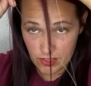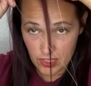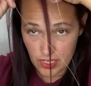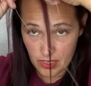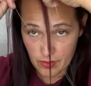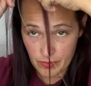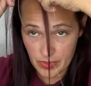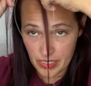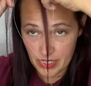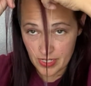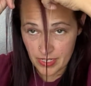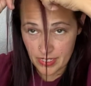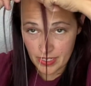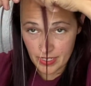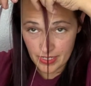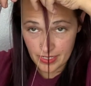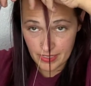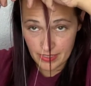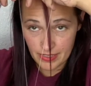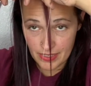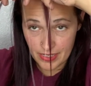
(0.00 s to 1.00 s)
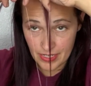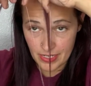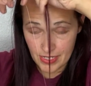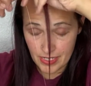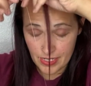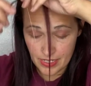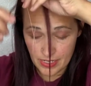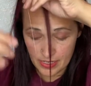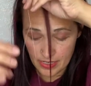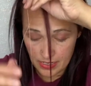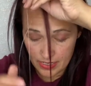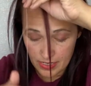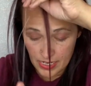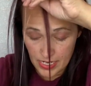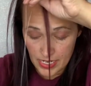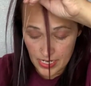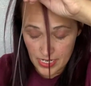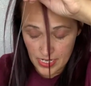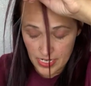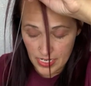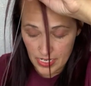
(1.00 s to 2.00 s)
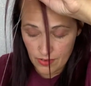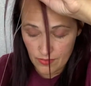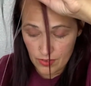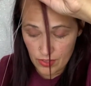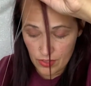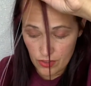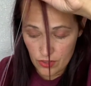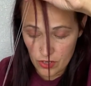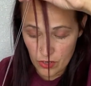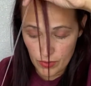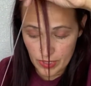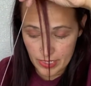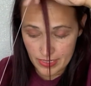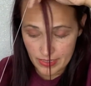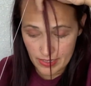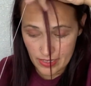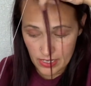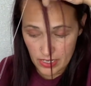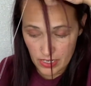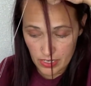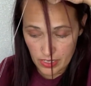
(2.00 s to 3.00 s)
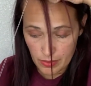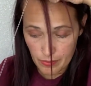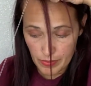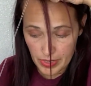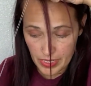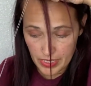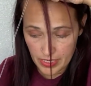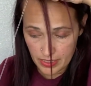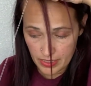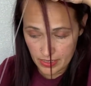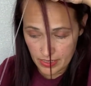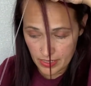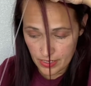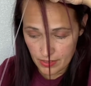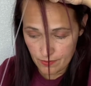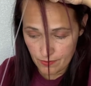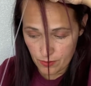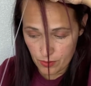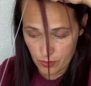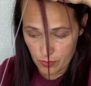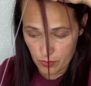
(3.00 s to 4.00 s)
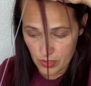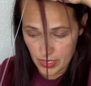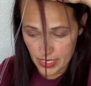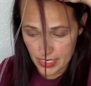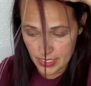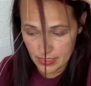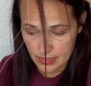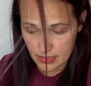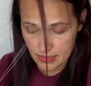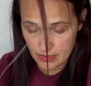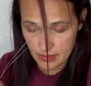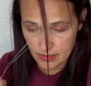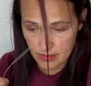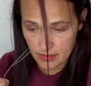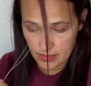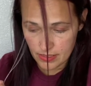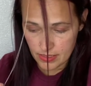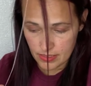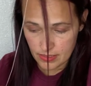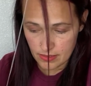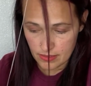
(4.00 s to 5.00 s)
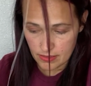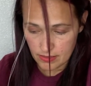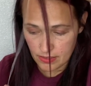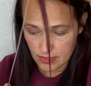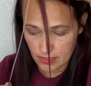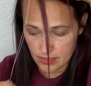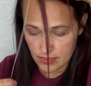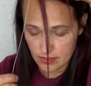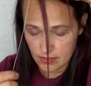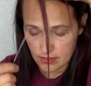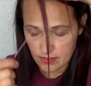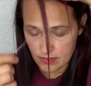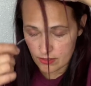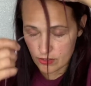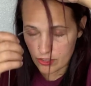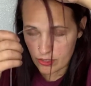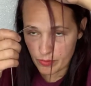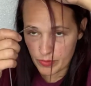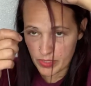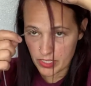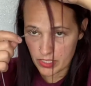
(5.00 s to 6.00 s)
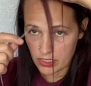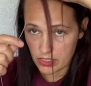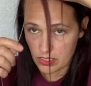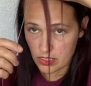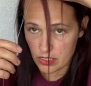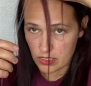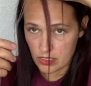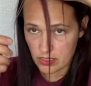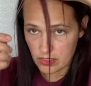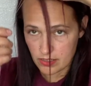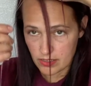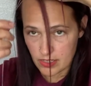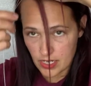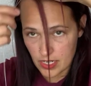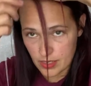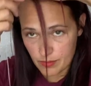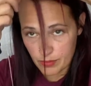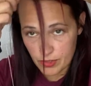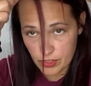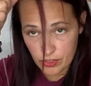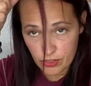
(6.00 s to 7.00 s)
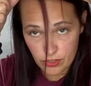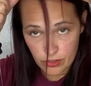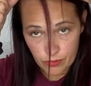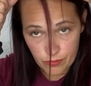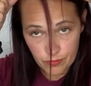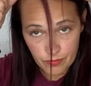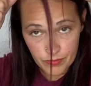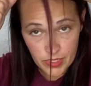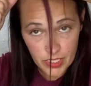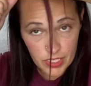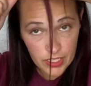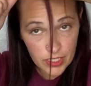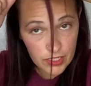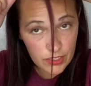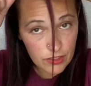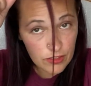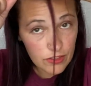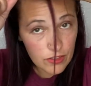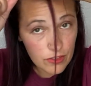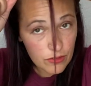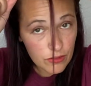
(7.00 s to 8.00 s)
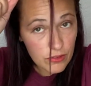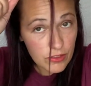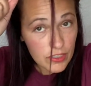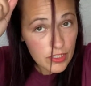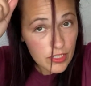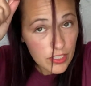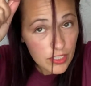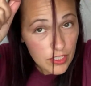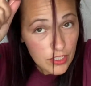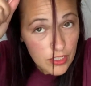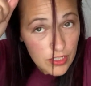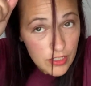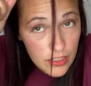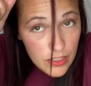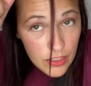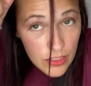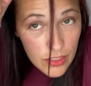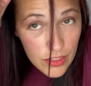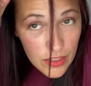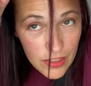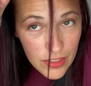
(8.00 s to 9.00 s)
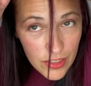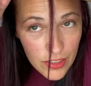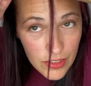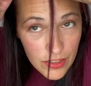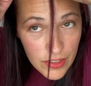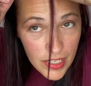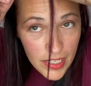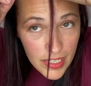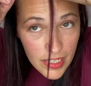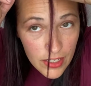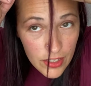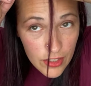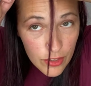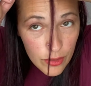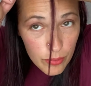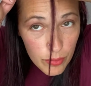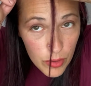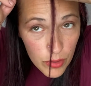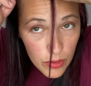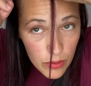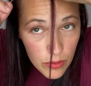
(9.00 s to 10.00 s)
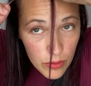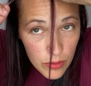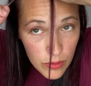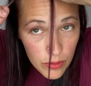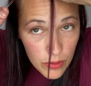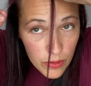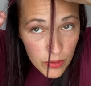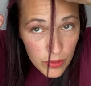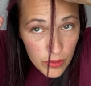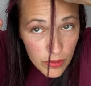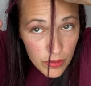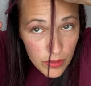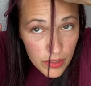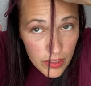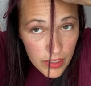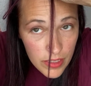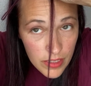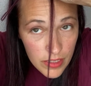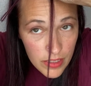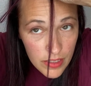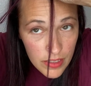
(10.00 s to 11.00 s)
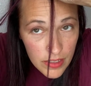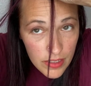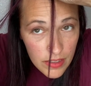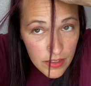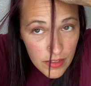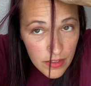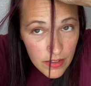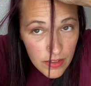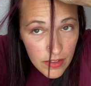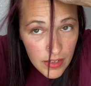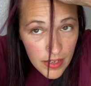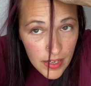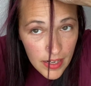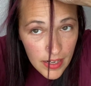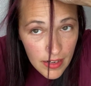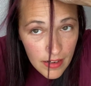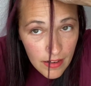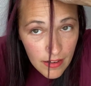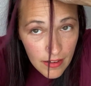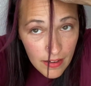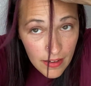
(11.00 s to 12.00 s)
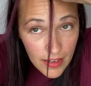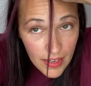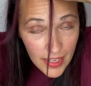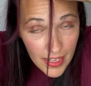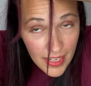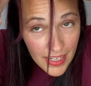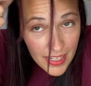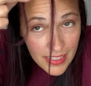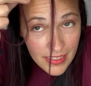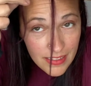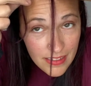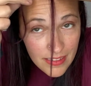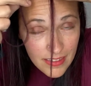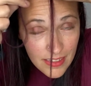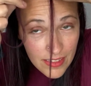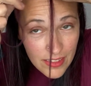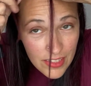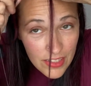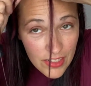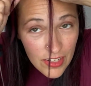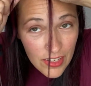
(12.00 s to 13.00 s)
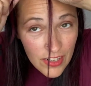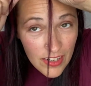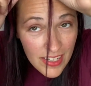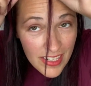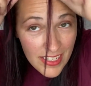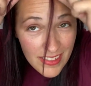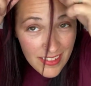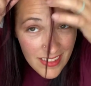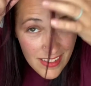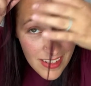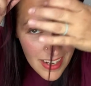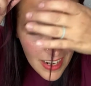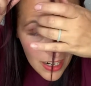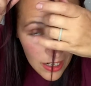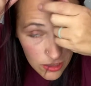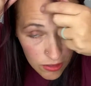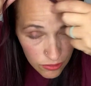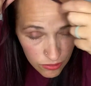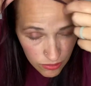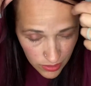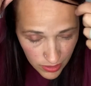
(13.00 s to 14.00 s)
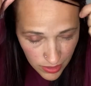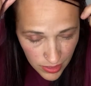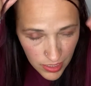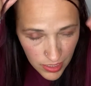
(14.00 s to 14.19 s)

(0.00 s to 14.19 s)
time I did it, even though I did it on a mannequin head for practice, it's took me a long time to do. So you take it and you pull the hair, and the cylinder is now